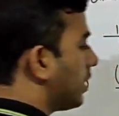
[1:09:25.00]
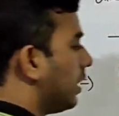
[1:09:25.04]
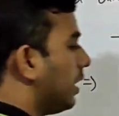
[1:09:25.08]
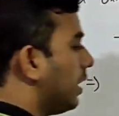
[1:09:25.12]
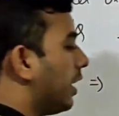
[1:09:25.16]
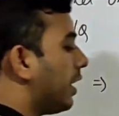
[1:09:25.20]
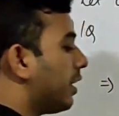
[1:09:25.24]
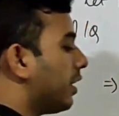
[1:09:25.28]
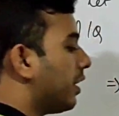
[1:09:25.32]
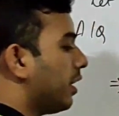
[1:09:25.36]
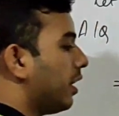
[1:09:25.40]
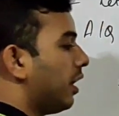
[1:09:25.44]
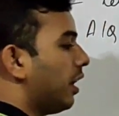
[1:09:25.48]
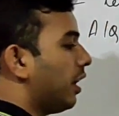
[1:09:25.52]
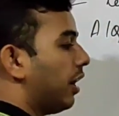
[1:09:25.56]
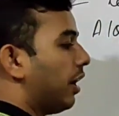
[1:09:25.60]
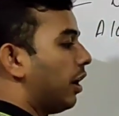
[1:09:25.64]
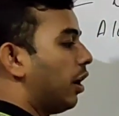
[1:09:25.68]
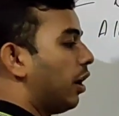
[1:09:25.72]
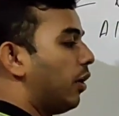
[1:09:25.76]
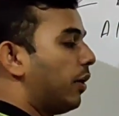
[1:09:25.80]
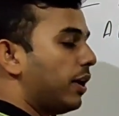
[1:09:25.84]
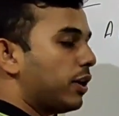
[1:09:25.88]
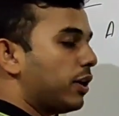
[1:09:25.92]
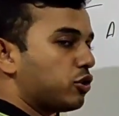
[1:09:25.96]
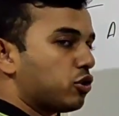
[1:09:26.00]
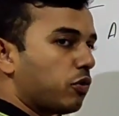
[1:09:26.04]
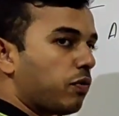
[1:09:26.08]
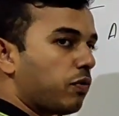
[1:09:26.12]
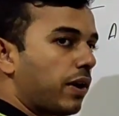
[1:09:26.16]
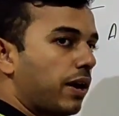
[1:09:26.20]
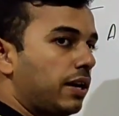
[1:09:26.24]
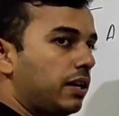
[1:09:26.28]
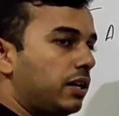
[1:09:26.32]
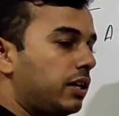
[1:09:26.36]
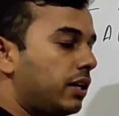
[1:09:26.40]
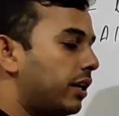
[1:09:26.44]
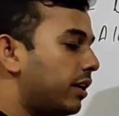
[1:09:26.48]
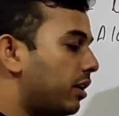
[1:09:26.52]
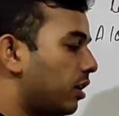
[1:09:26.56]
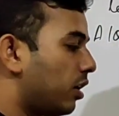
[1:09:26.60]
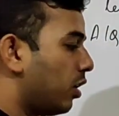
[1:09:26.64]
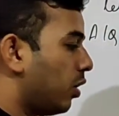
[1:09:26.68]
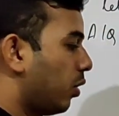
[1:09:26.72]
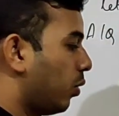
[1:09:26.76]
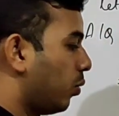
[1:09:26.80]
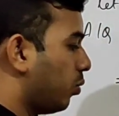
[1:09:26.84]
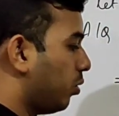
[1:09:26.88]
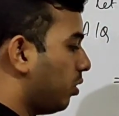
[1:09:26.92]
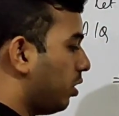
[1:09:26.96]
clear? Now as of earlier,
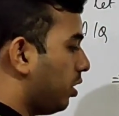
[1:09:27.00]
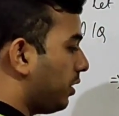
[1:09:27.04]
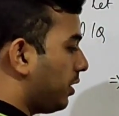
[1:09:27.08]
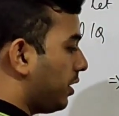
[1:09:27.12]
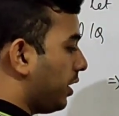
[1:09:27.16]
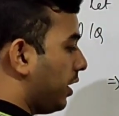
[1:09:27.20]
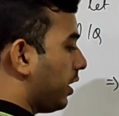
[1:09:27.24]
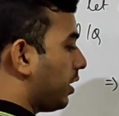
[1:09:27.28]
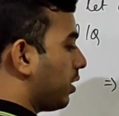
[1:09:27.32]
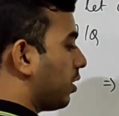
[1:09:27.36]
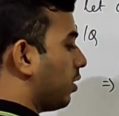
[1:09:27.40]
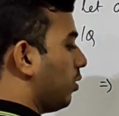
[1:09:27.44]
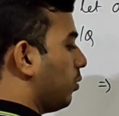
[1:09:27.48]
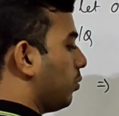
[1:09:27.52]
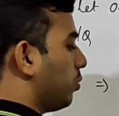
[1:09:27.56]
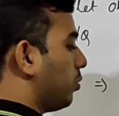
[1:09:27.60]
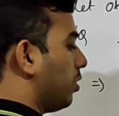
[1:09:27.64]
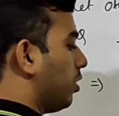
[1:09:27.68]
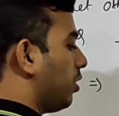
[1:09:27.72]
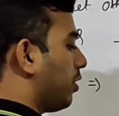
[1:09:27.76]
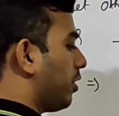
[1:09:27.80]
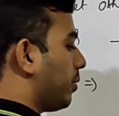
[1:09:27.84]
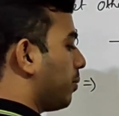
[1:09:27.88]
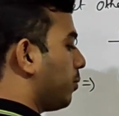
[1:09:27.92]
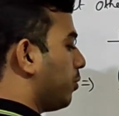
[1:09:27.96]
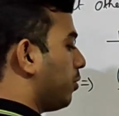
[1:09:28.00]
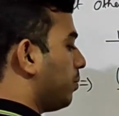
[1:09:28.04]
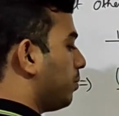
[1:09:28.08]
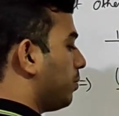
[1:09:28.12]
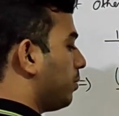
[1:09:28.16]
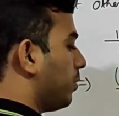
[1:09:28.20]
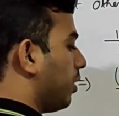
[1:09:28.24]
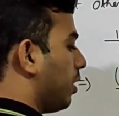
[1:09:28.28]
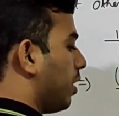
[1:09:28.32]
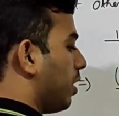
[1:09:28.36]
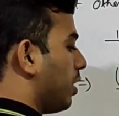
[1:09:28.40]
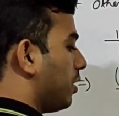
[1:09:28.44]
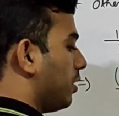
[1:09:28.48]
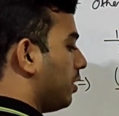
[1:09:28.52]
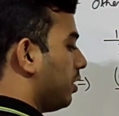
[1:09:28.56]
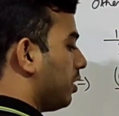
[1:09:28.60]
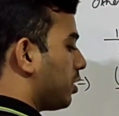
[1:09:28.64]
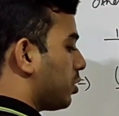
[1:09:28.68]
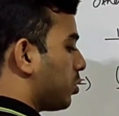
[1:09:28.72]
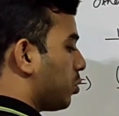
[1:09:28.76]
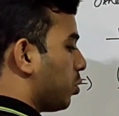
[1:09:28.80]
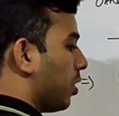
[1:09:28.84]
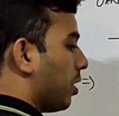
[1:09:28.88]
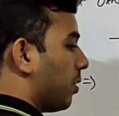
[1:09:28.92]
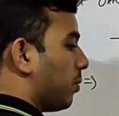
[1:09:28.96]
we will remove
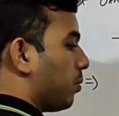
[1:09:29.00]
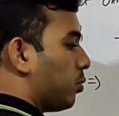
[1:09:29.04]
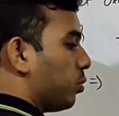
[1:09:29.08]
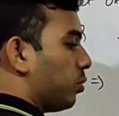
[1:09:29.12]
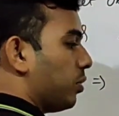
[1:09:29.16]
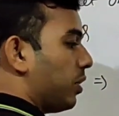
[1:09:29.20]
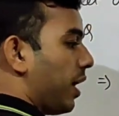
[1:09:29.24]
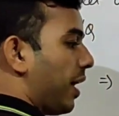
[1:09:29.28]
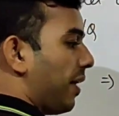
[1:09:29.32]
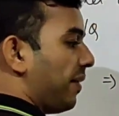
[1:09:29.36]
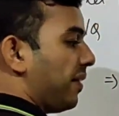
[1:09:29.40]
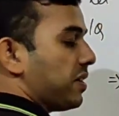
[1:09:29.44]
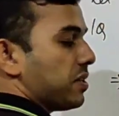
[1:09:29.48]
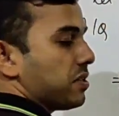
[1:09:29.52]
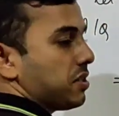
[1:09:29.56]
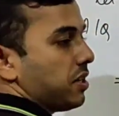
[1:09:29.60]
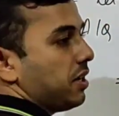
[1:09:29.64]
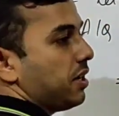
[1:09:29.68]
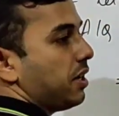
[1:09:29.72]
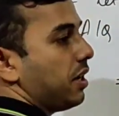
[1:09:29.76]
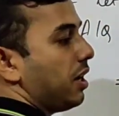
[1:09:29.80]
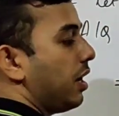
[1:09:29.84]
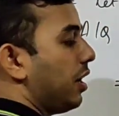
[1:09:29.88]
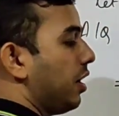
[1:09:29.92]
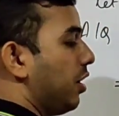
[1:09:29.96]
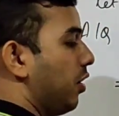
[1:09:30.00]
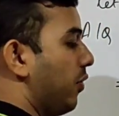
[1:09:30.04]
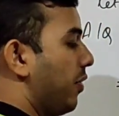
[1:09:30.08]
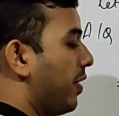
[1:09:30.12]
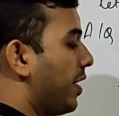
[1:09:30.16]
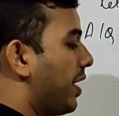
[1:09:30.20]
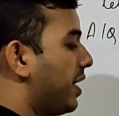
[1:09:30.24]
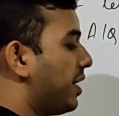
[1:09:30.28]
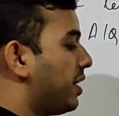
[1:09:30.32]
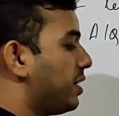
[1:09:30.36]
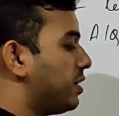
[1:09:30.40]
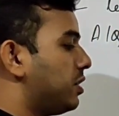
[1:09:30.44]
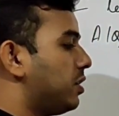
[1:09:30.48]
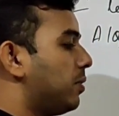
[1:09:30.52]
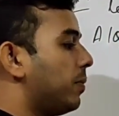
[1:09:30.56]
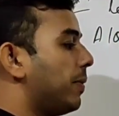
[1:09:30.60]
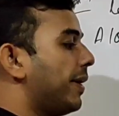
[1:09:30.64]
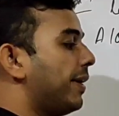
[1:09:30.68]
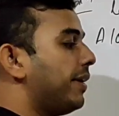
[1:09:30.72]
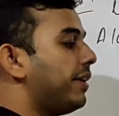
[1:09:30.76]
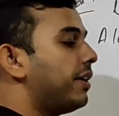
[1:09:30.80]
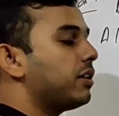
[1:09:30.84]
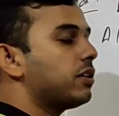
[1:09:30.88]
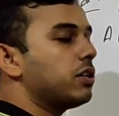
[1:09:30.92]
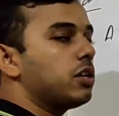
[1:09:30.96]
this 12 to the other side. Now here it is
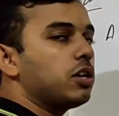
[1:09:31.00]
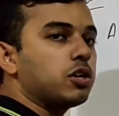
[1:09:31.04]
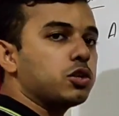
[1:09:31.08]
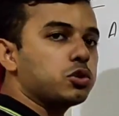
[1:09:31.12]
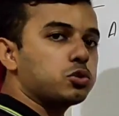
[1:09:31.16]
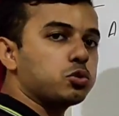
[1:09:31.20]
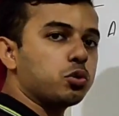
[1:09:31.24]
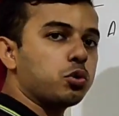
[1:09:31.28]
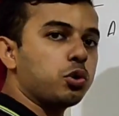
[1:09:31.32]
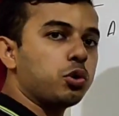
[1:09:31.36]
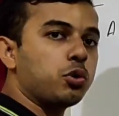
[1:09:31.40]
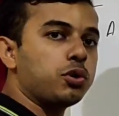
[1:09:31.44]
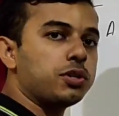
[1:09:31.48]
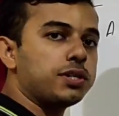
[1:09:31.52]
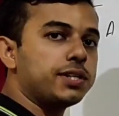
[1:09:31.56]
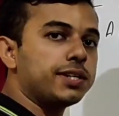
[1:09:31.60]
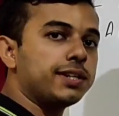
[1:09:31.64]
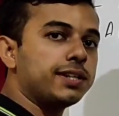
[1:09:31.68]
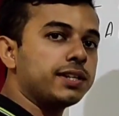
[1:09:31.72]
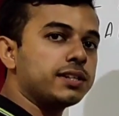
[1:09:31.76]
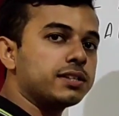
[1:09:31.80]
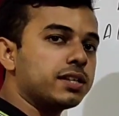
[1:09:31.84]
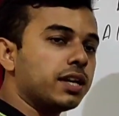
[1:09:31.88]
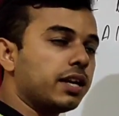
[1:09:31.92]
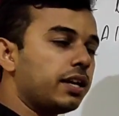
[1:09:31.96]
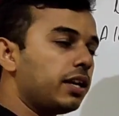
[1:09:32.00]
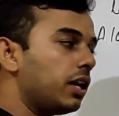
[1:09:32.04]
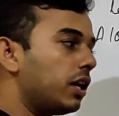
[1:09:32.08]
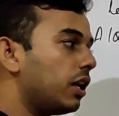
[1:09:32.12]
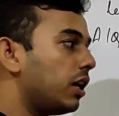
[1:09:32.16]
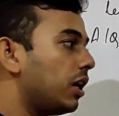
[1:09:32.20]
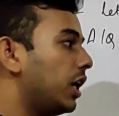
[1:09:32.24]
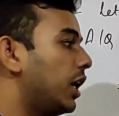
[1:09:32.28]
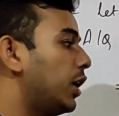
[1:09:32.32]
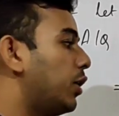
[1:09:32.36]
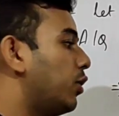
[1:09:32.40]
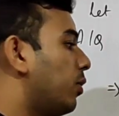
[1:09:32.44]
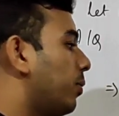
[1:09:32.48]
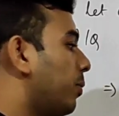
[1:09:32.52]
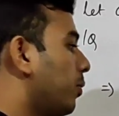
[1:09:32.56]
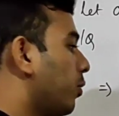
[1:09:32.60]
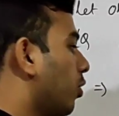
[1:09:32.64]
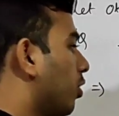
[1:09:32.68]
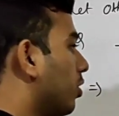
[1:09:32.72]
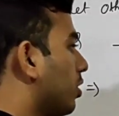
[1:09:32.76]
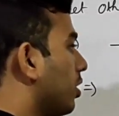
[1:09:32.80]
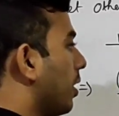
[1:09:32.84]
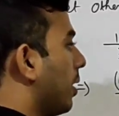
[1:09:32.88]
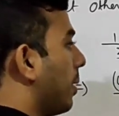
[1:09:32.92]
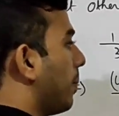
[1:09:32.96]
divided, so when we change the side, it will be
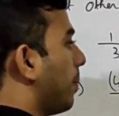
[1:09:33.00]
got